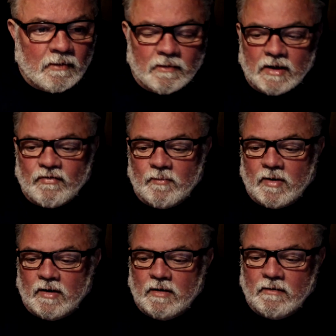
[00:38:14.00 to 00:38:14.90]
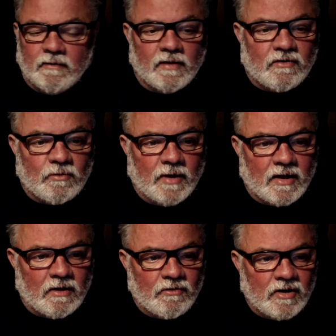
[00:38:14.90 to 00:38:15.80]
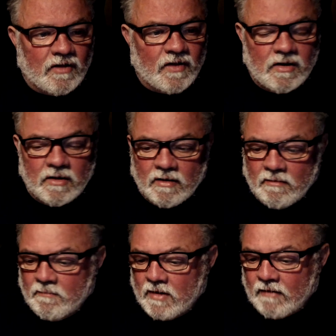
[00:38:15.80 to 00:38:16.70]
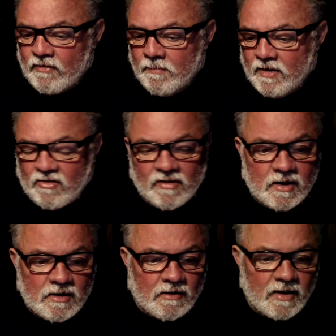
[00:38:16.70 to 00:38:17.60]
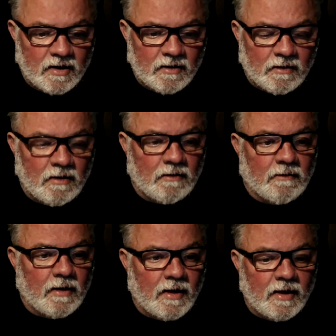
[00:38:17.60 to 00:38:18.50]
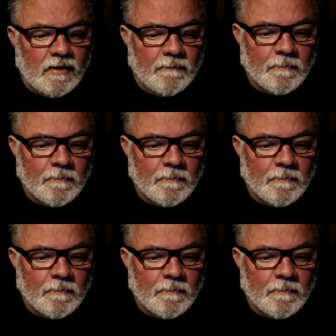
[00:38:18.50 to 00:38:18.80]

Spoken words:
Never mind. That's the way it goes, isn't it? And then life's a bitch and then you die in it. Hey?